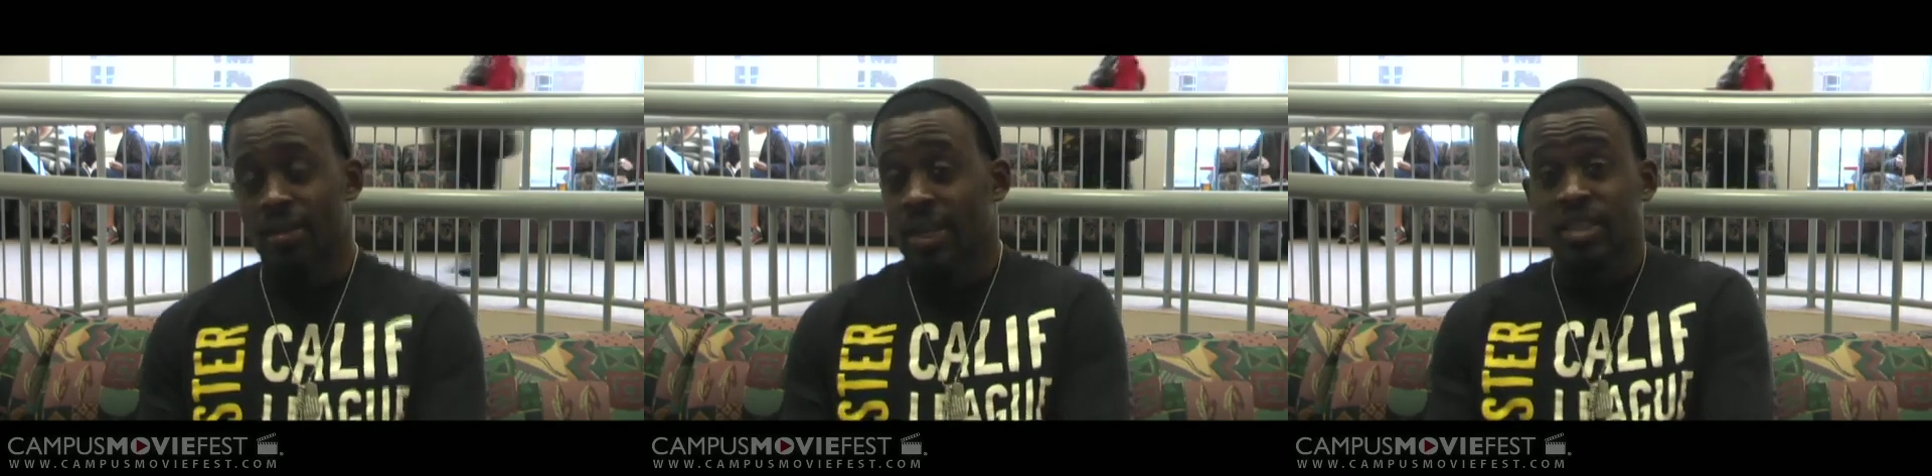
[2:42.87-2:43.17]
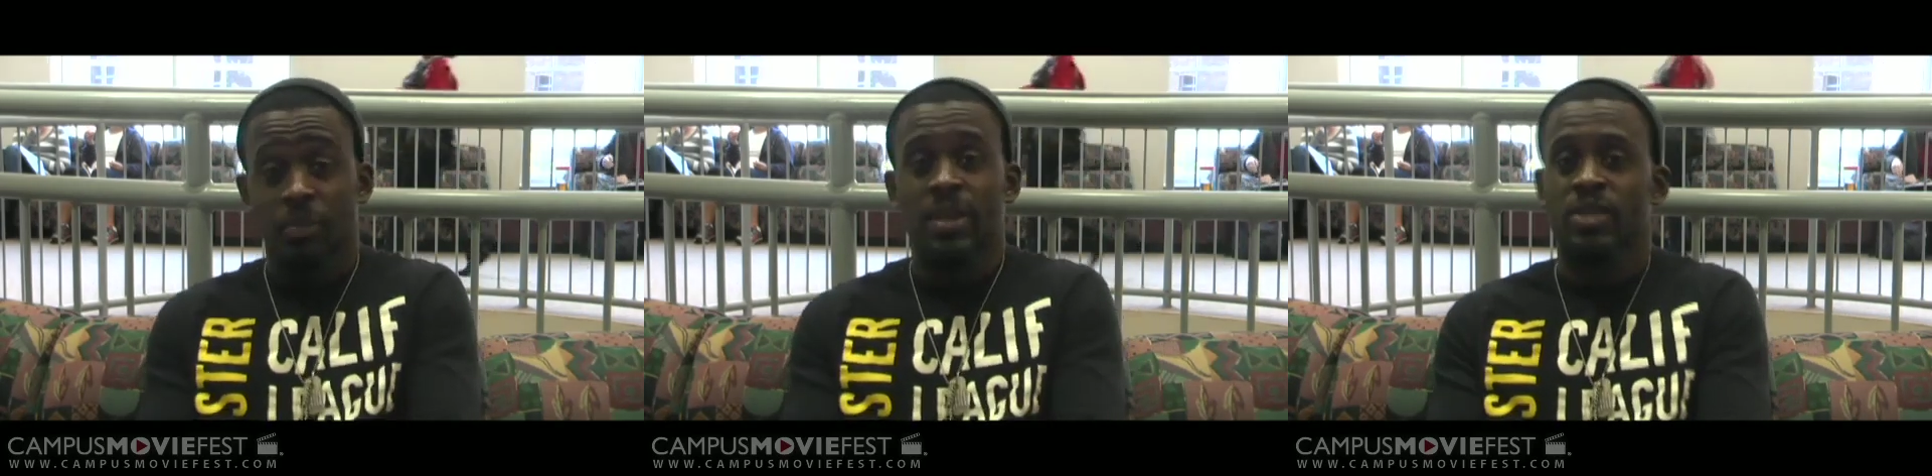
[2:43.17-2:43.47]

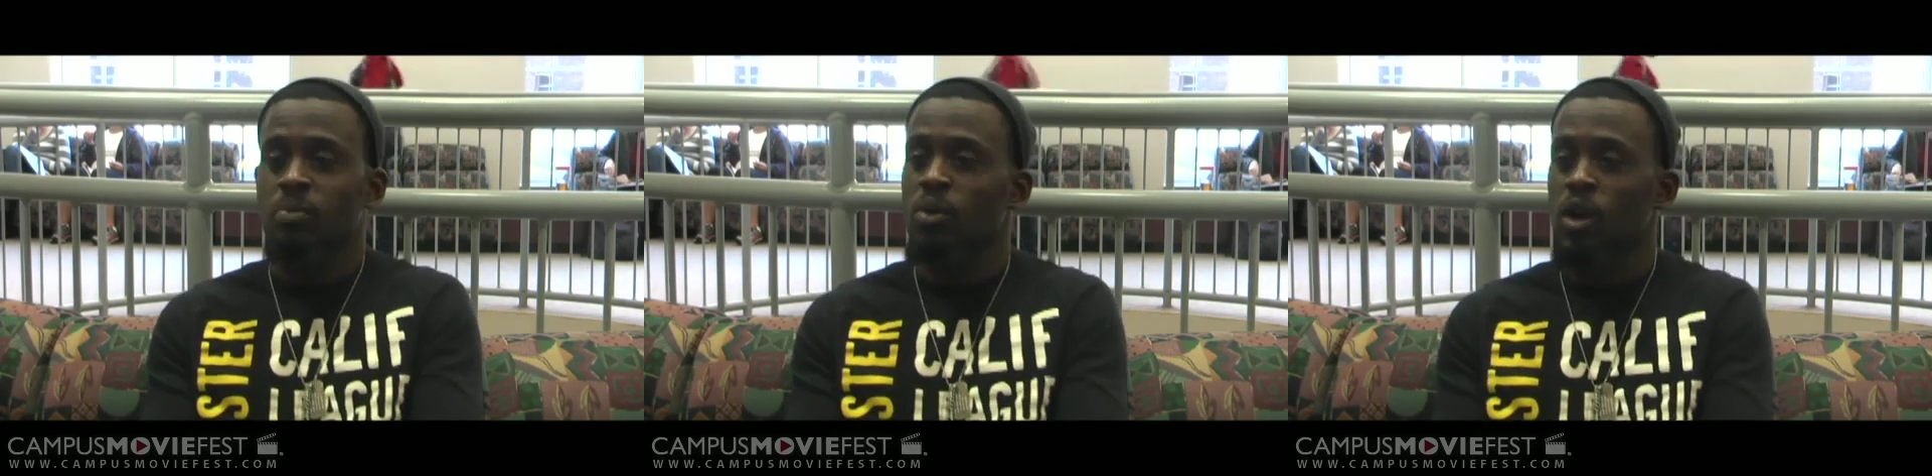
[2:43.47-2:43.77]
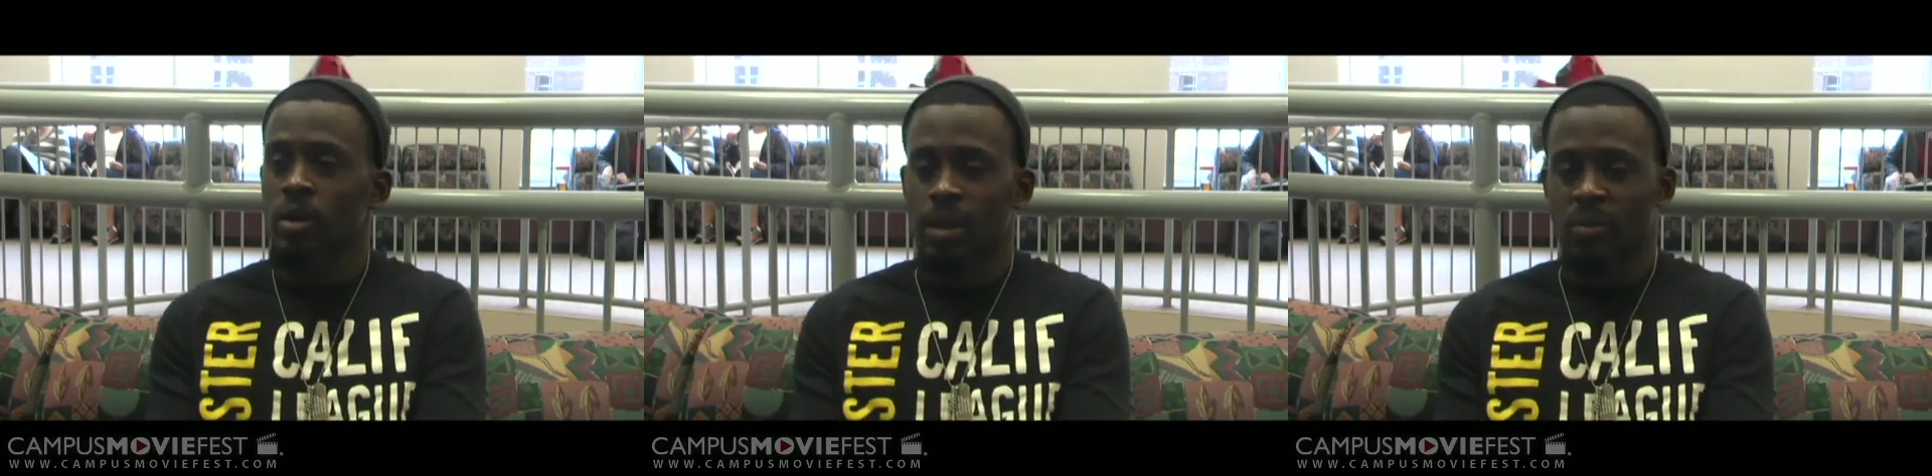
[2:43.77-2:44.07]
That's the biggest
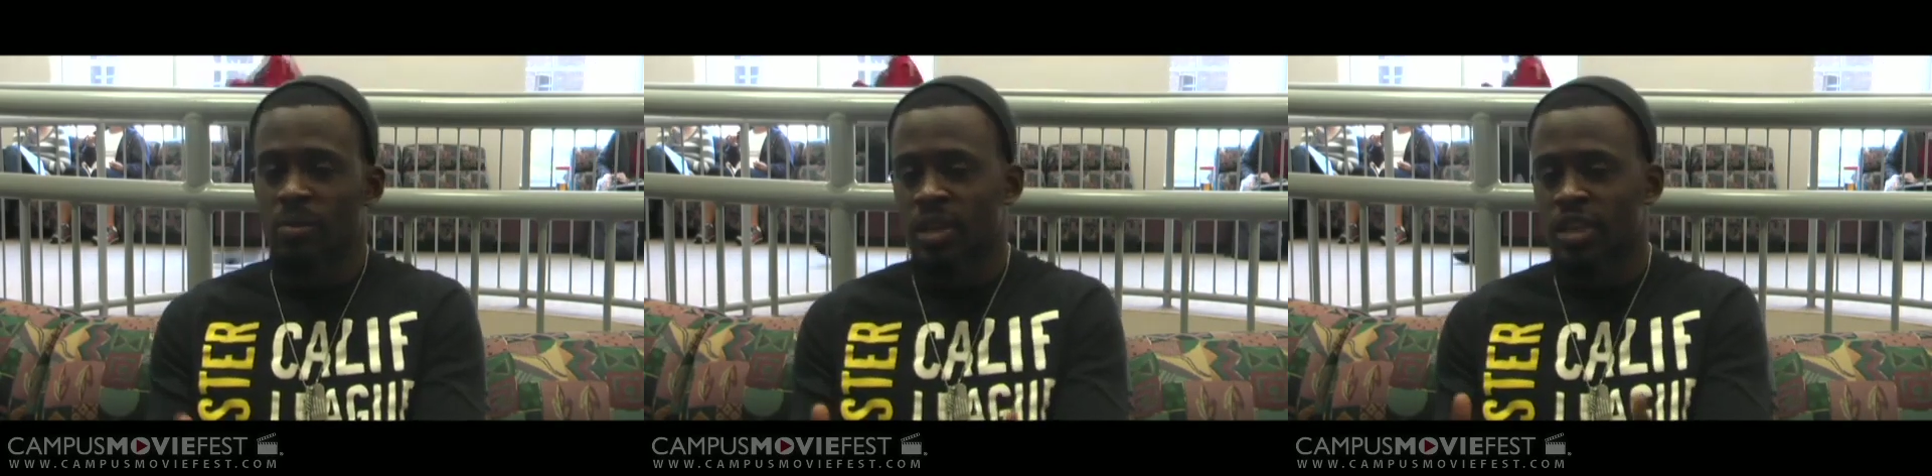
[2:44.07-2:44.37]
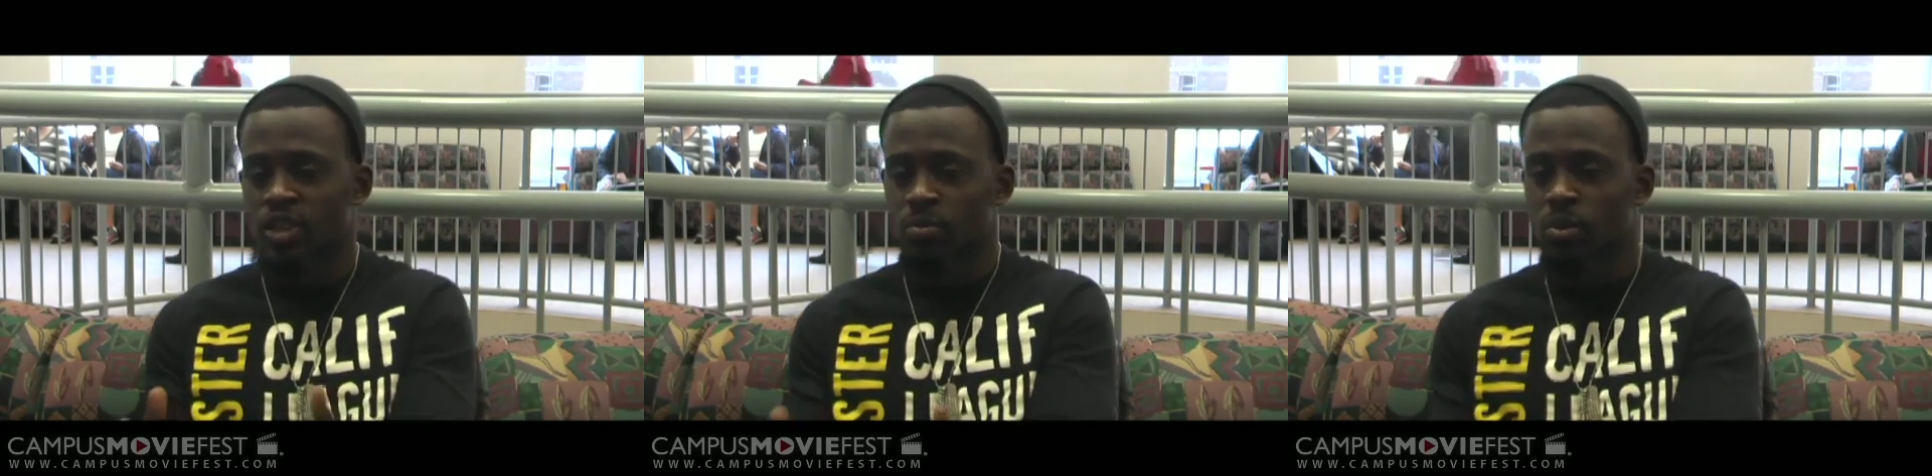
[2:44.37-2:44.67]
part about
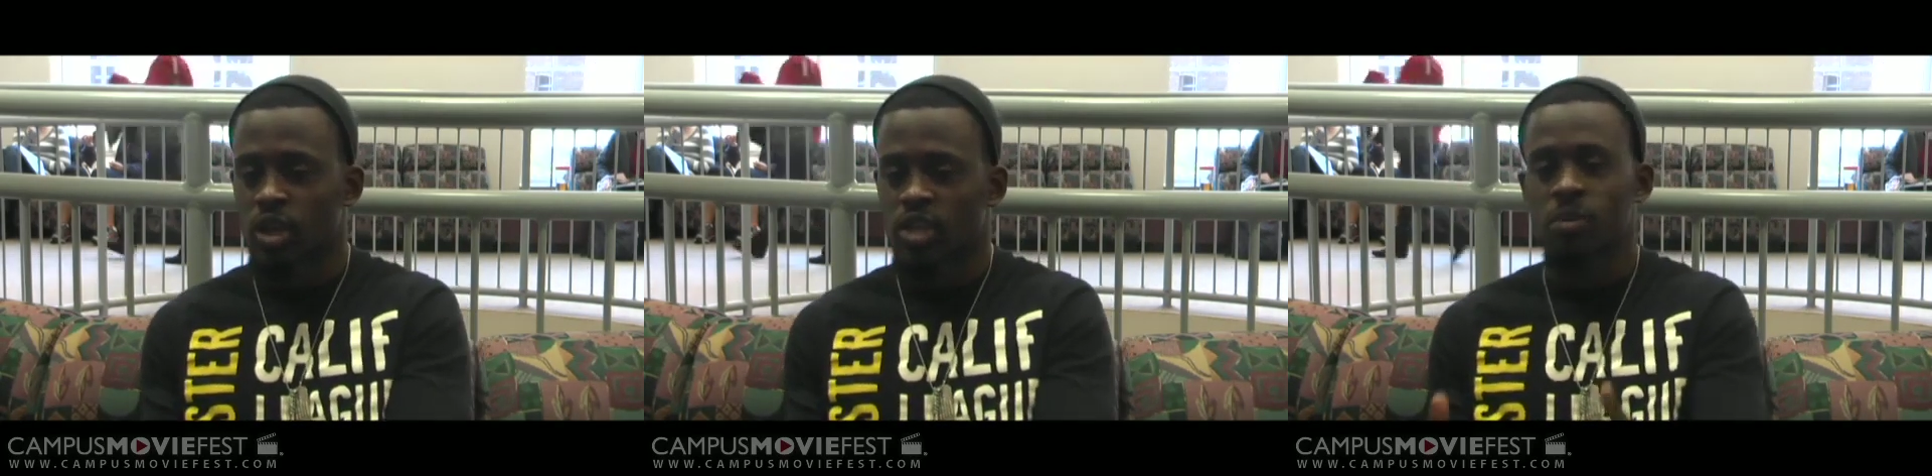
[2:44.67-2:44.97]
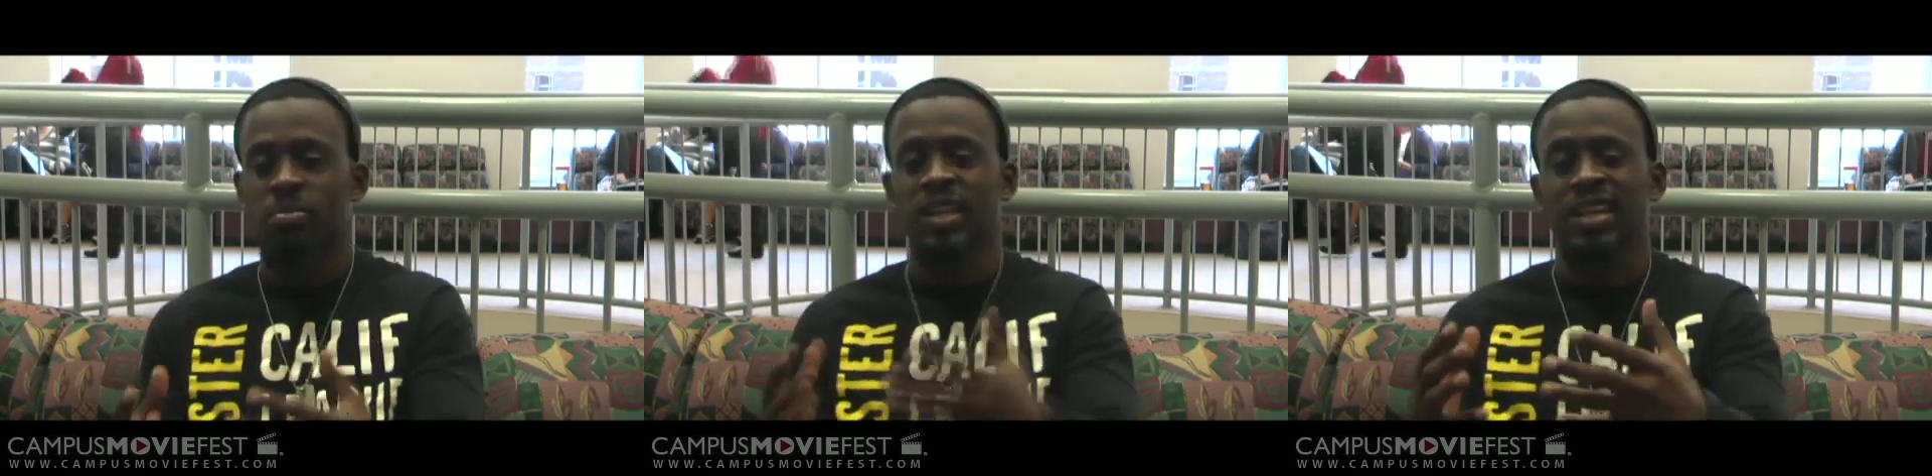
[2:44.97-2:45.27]
people get support because
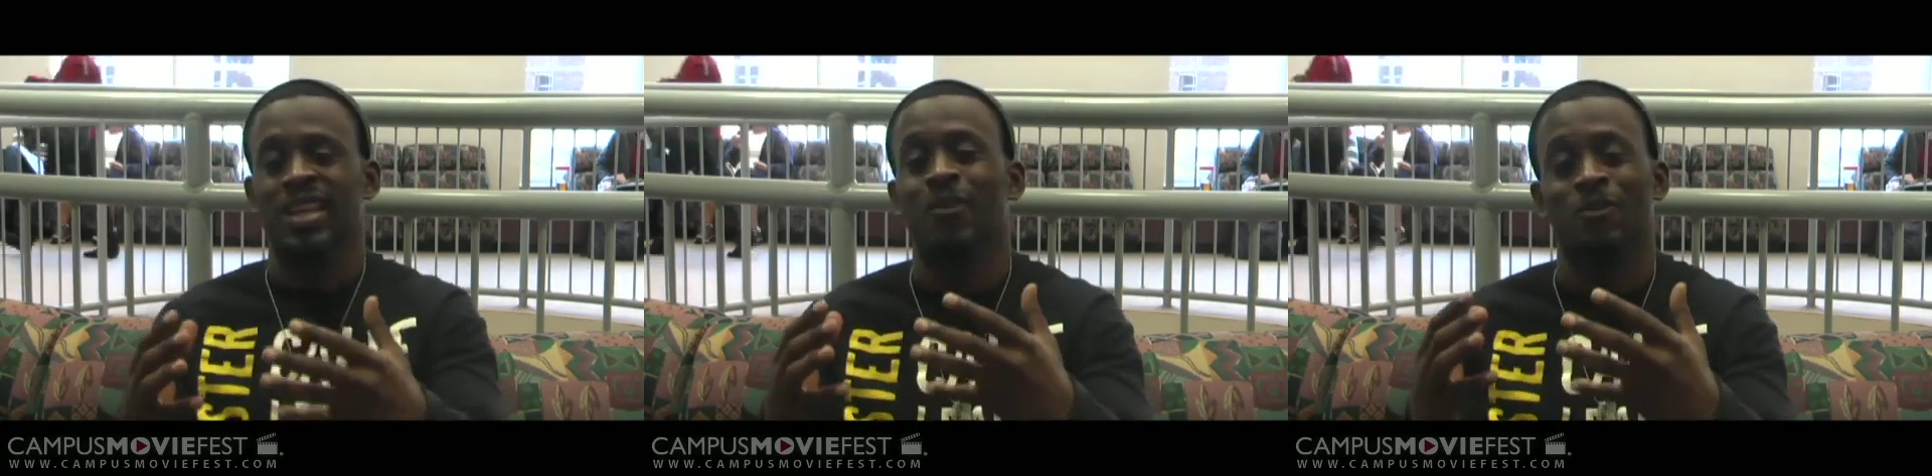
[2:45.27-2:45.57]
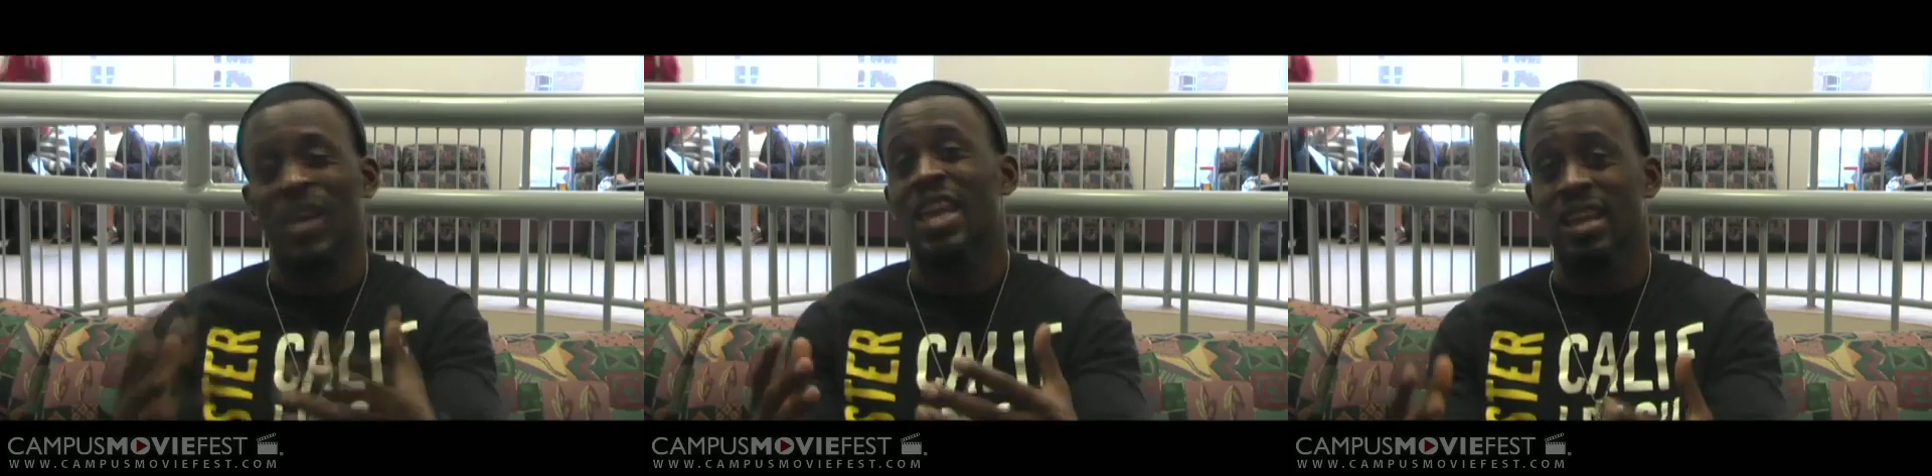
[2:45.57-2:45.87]
people think they're
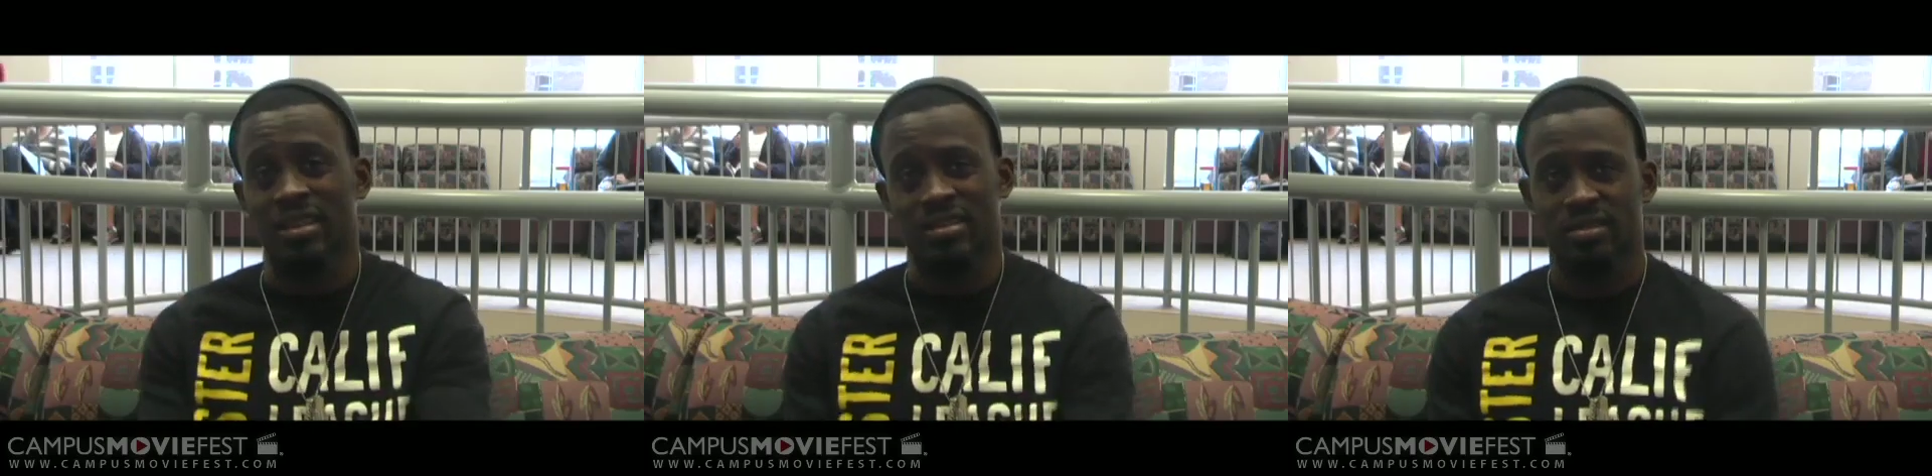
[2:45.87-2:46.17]
faking.